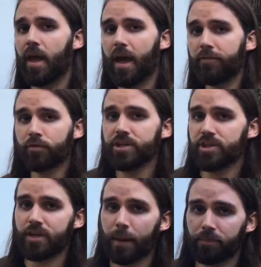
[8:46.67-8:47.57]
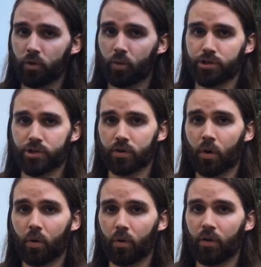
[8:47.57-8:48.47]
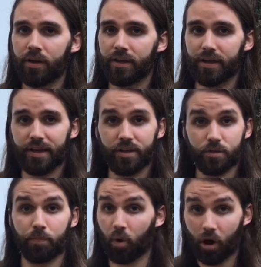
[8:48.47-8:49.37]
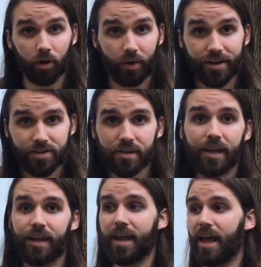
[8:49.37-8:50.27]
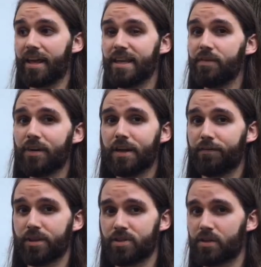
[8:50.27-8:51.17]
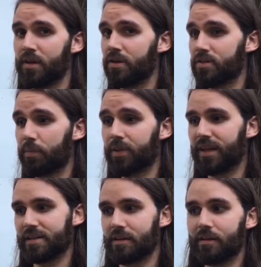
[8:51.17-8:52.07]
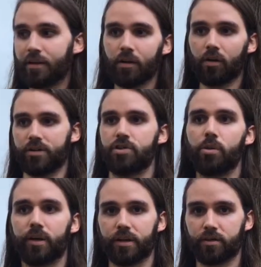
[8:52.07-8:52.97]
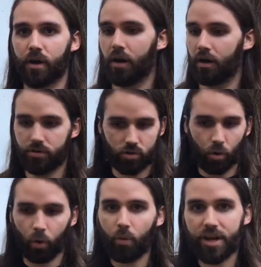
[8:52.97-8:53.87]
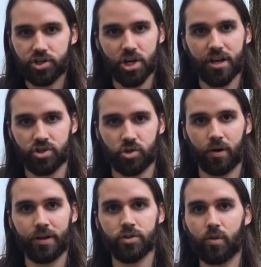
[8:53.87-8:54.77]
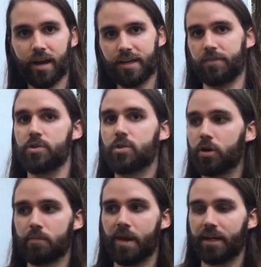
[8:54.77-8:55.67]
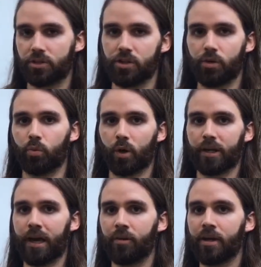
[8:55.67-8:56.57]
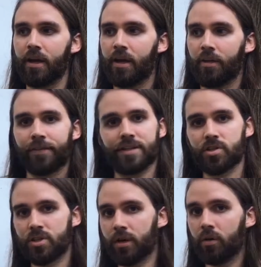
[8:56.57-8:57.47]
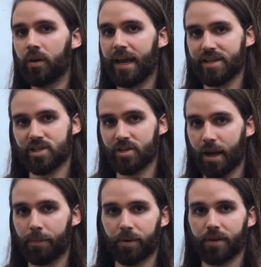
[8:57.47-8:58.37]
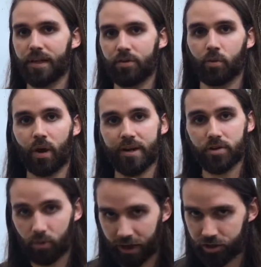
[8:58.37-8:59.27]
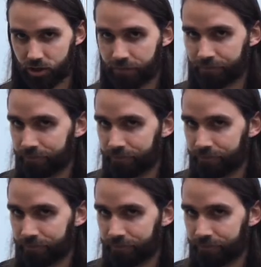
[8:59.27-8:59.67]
every step towards your goal is progress. And even if it's something as little as doing a doorway chest stretch, right? If you couldn't make it to your workout, that's still a step in the right direction.